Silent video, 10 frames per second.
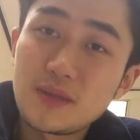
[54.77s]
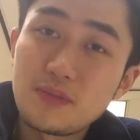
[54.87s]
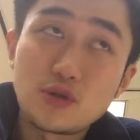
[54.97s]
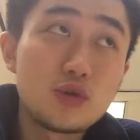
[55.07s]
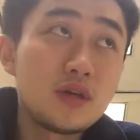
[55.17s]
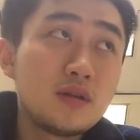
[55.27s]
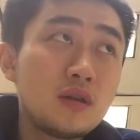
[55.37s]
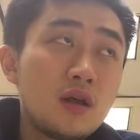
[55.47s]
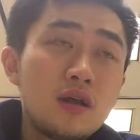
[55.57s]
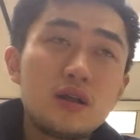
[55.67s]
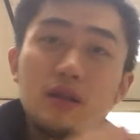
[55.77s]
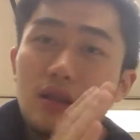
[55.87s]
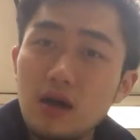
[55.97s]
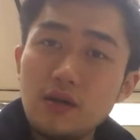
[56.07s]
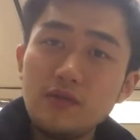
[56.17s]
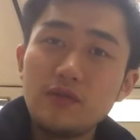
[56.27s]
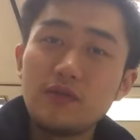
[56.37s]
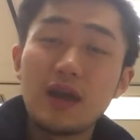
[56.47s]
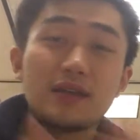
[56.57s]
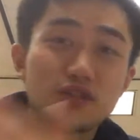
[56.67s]
between love
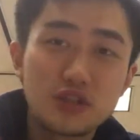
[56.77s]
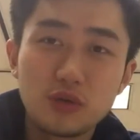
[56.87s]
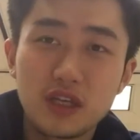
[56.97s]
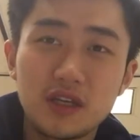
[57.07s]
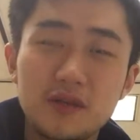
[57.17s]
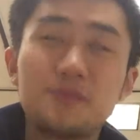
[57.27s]
and duty.